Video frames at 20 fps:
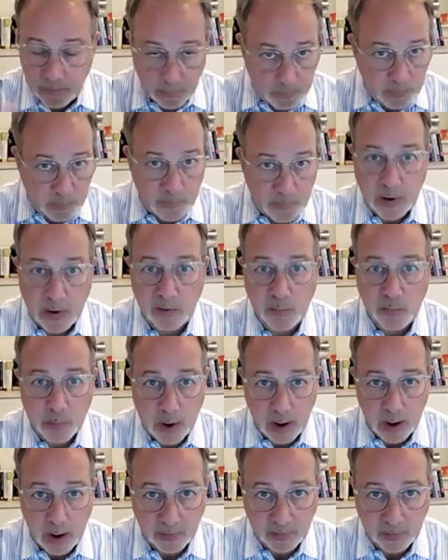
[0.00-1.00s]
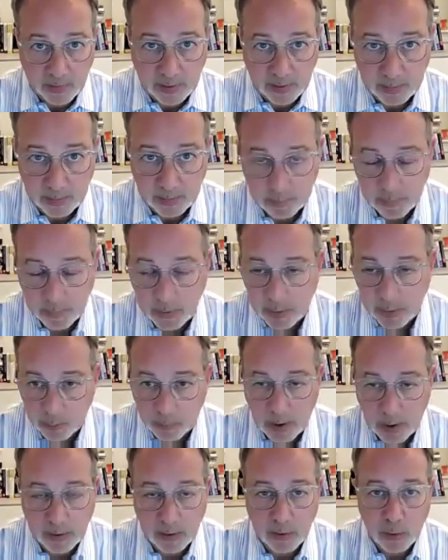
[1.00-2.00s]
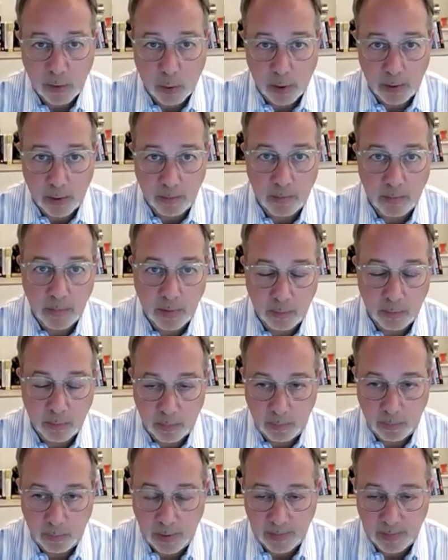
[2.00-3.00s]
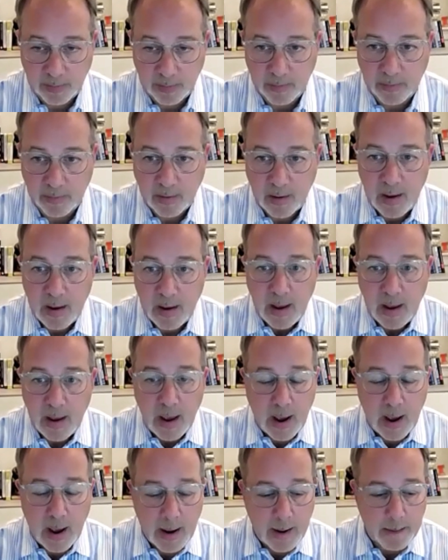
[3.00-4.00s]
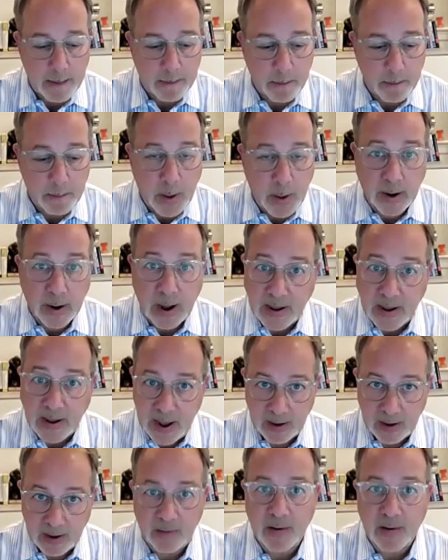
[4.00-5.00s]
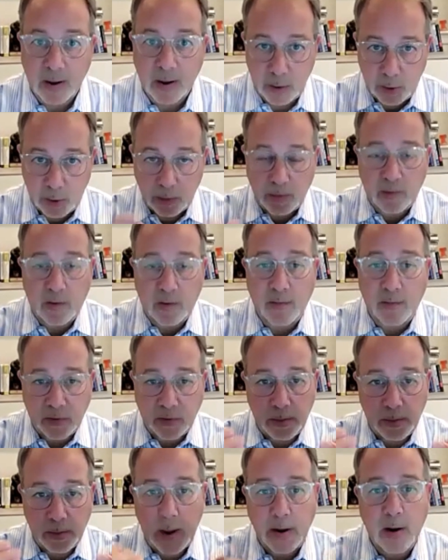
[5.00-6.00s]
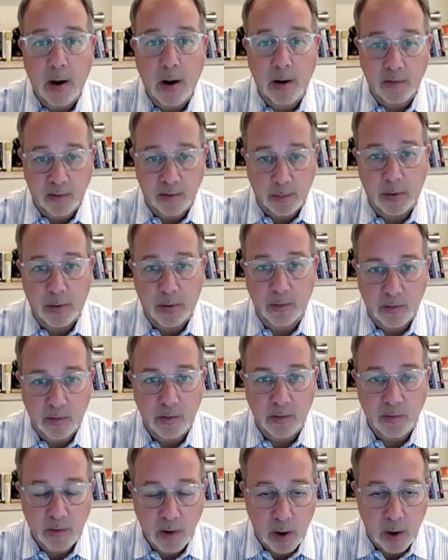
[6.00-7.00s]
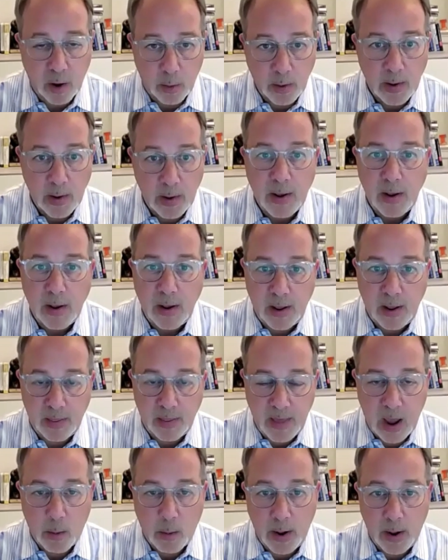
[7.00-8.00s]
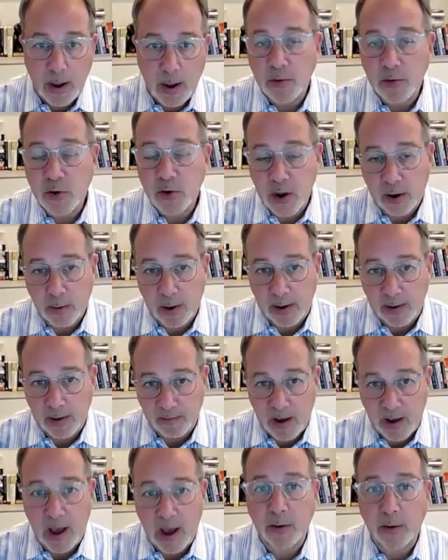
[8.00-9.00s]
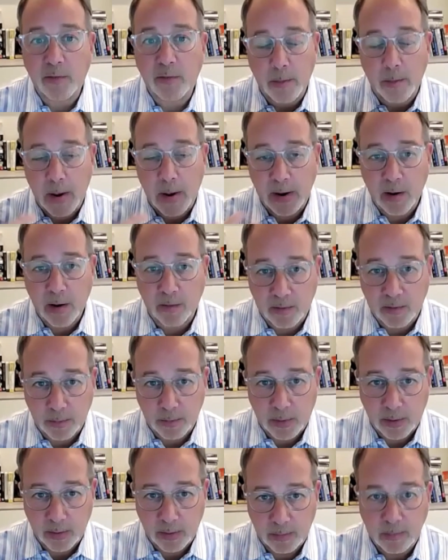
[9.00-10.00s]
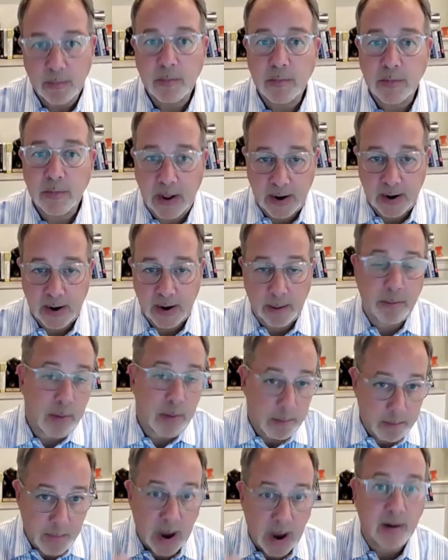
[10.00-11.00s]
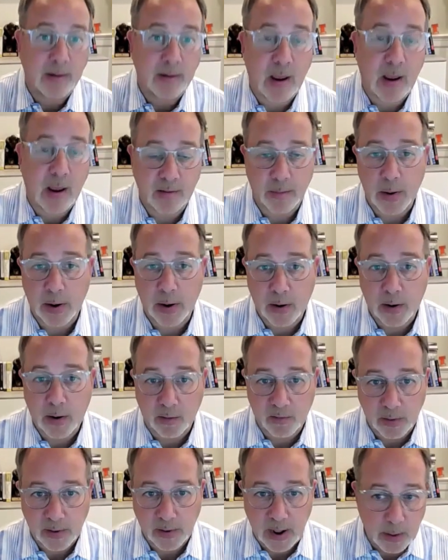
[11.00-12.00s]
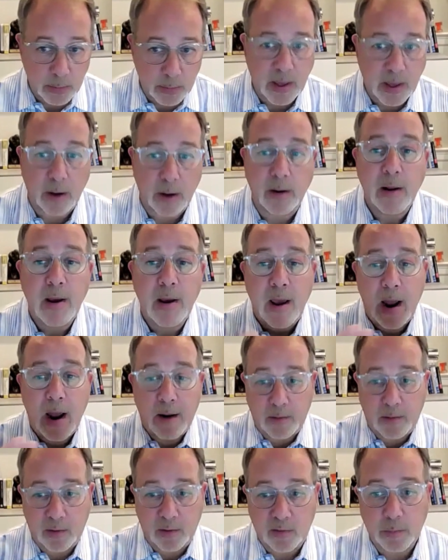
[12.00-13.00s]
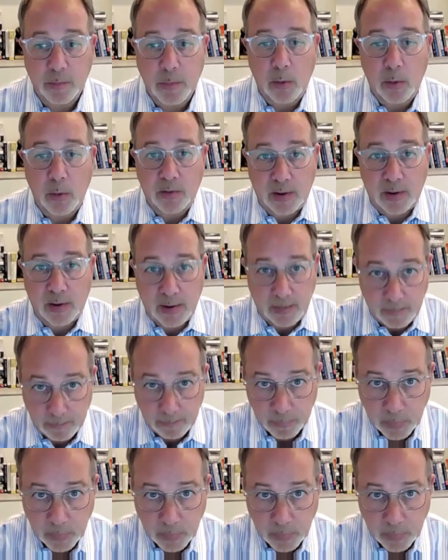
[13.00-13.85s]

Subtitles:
various privacy, regulatory reasons, but I can sell your stuff to my customers. So in that way, I'm generating value from my customer data. I'm monetizing my customer data without ever exposing